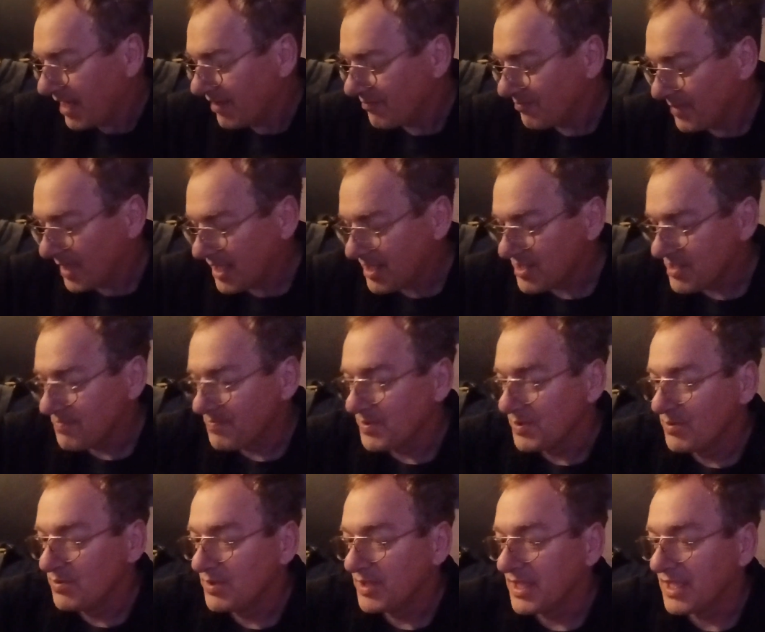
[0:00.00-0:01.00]
my
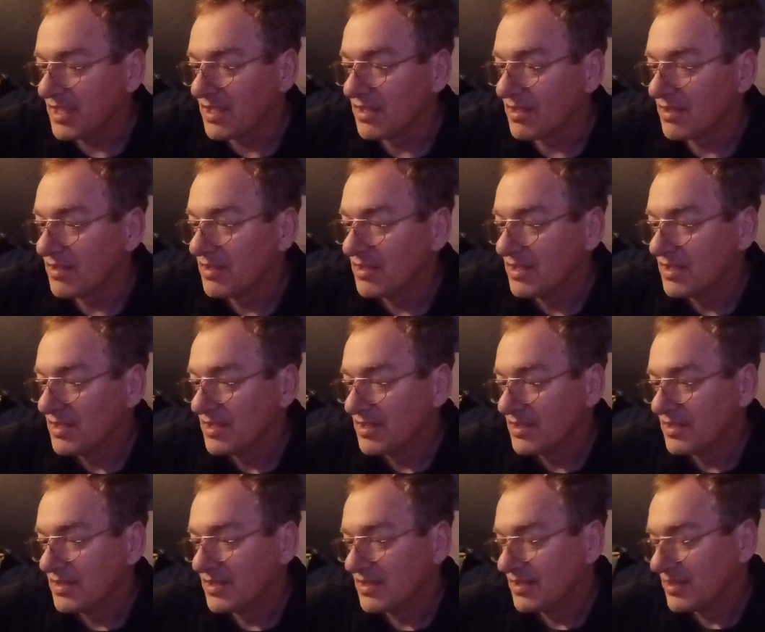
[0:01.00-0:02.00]
spoon here,
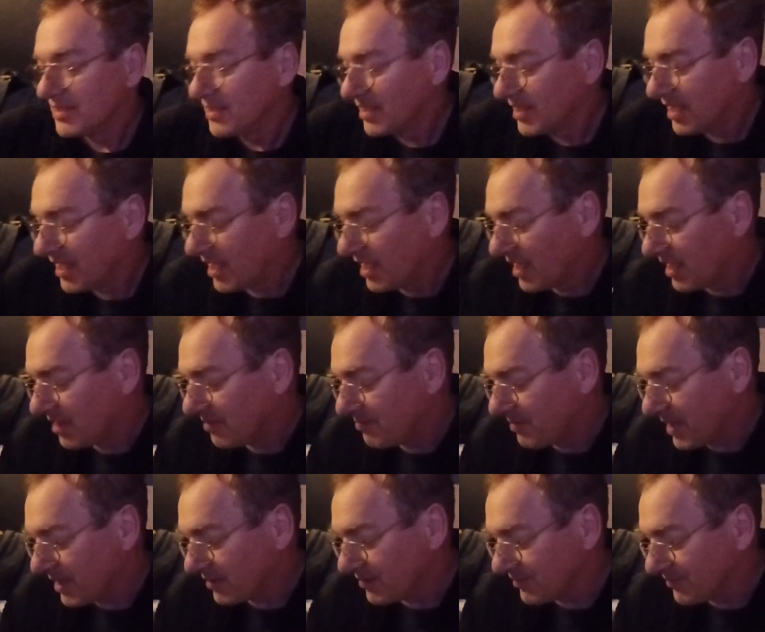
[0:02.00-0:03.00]

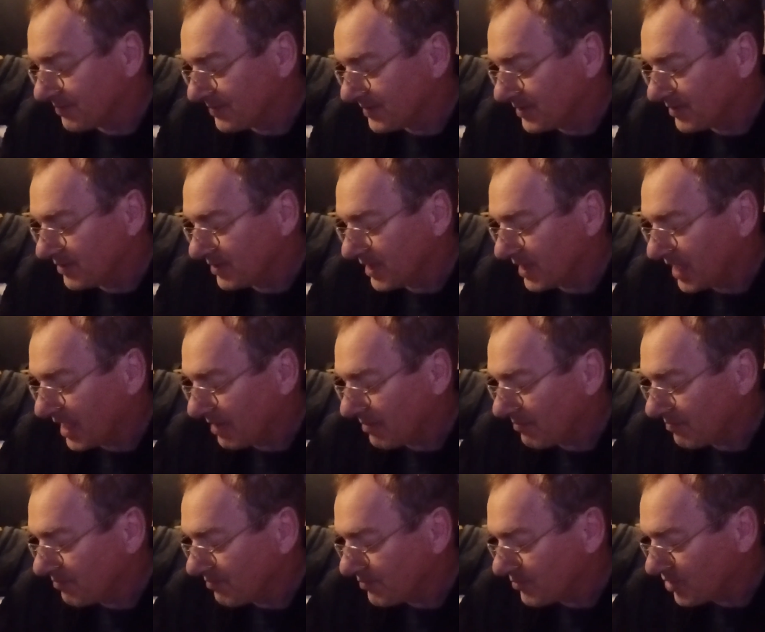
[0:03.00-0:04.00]
metal spoon, and
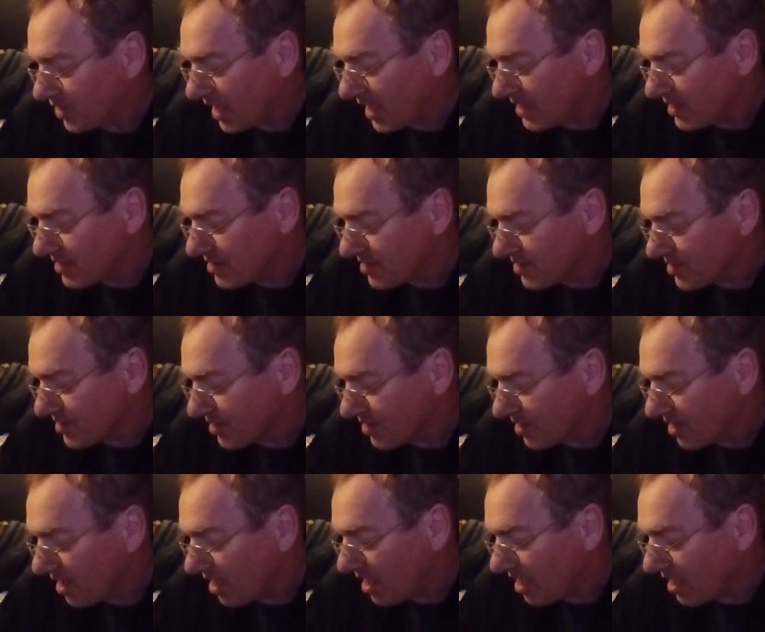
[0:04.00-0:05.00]
I'm trying to stir
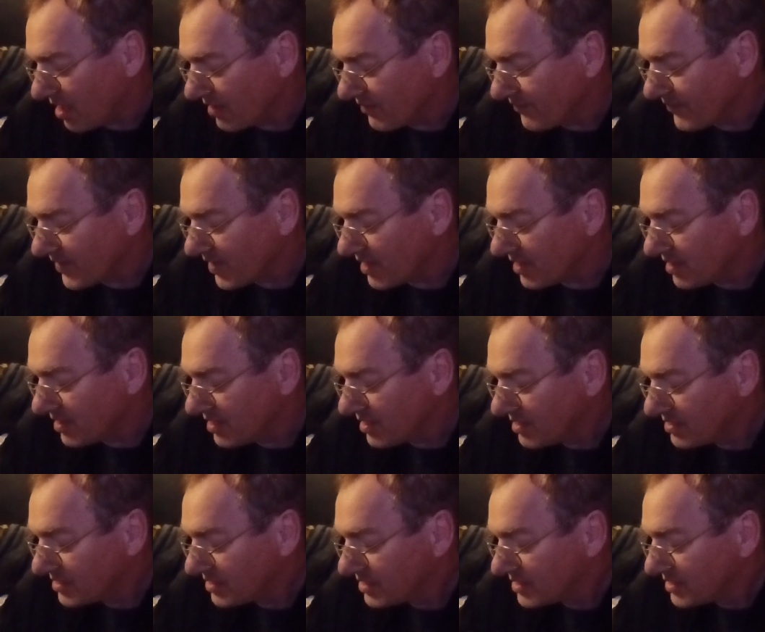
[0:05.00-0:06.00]
all of the
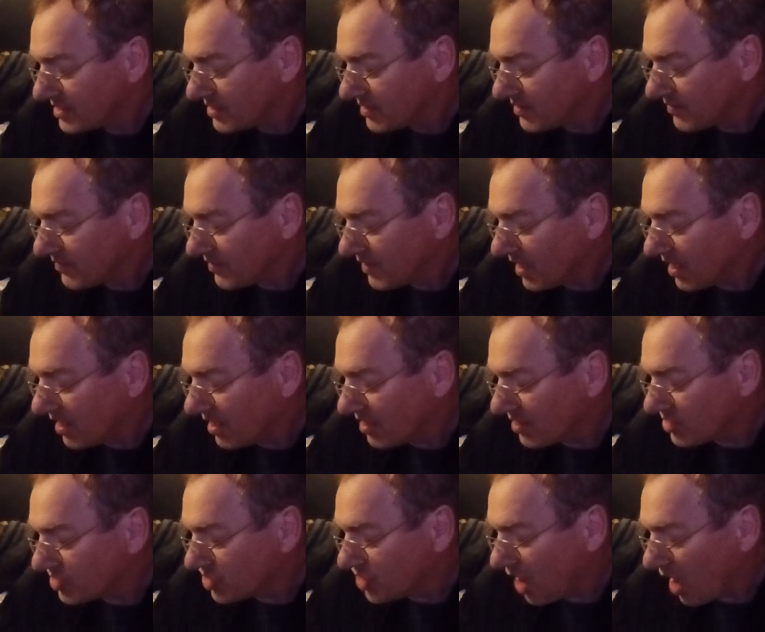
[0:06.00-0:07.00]

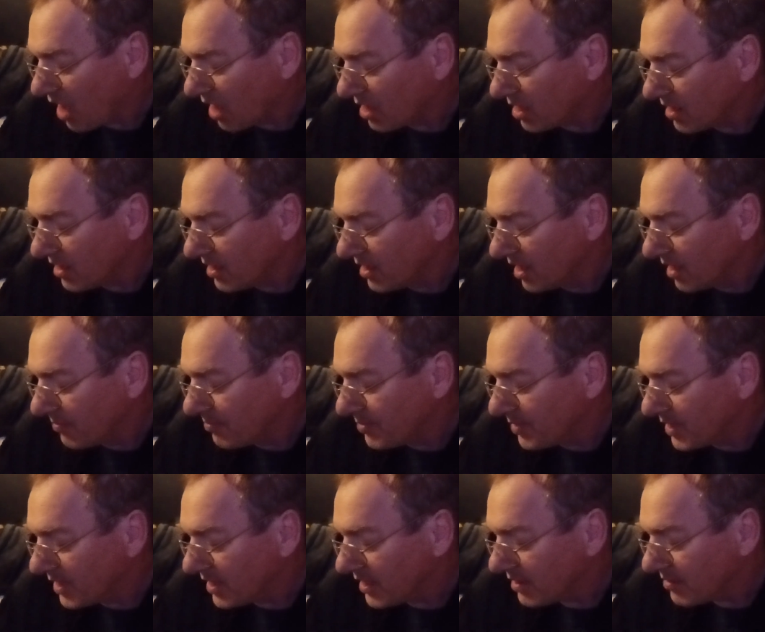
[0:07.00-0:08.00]
chocolate up
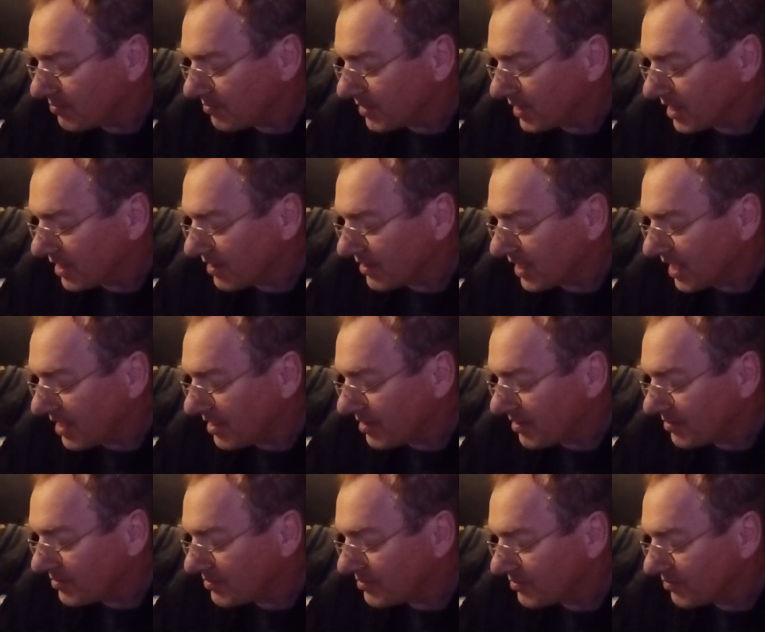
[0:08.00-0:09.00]
in it because I
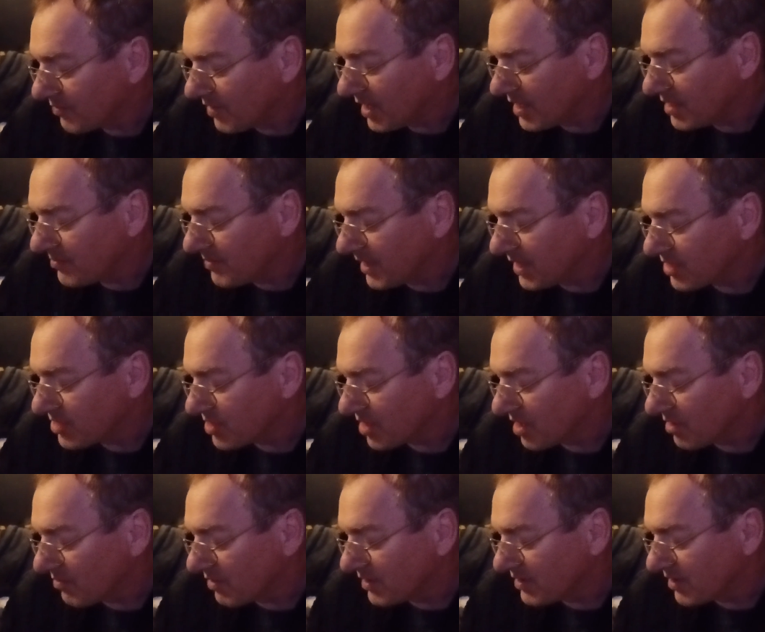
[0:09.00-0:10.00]
wanted to make sure
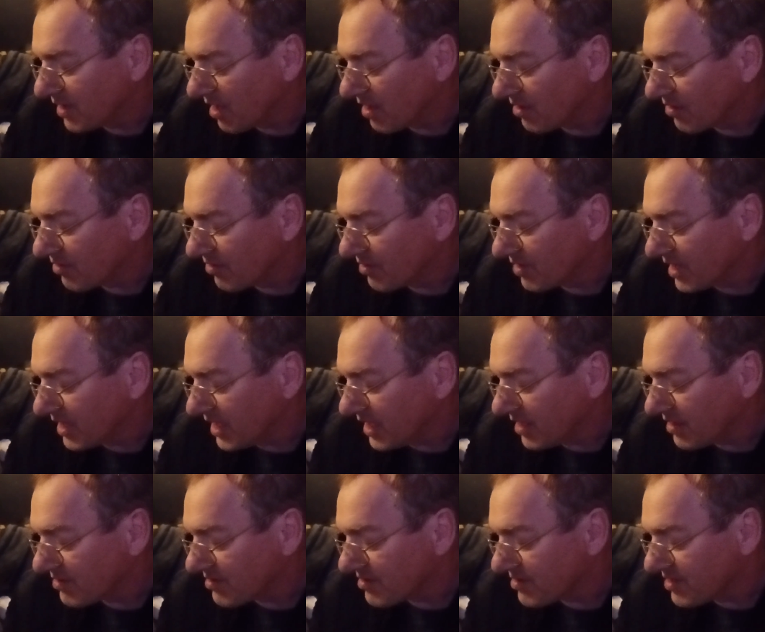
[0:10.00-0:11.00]
it wasn't all gritty
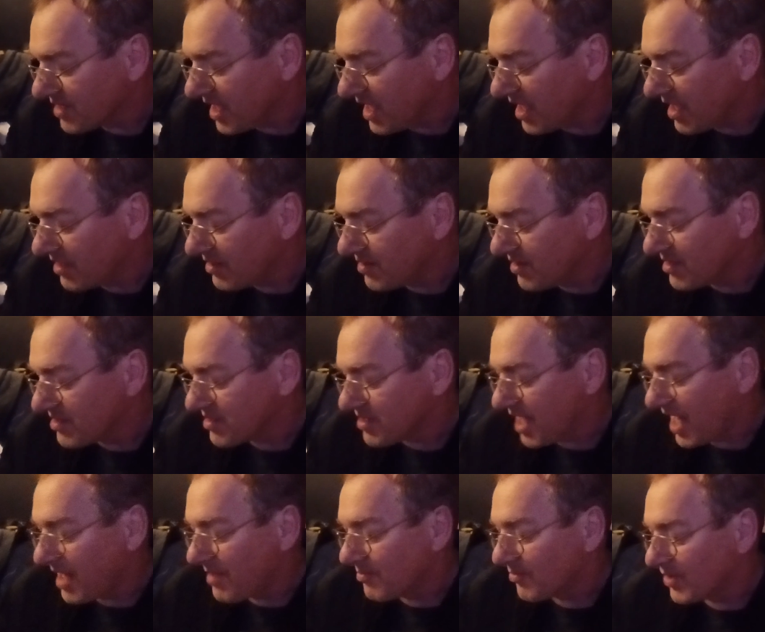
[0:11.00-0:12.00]
instead this
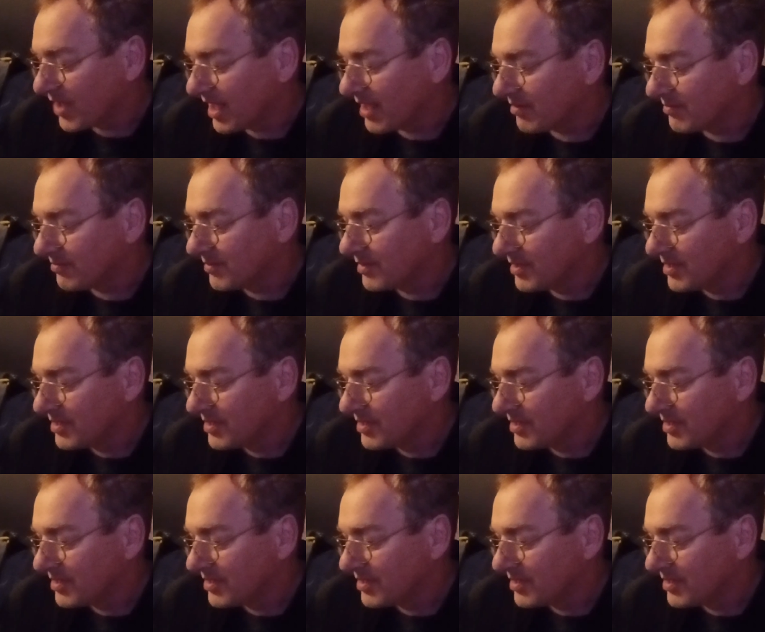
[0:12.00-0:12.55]
time around.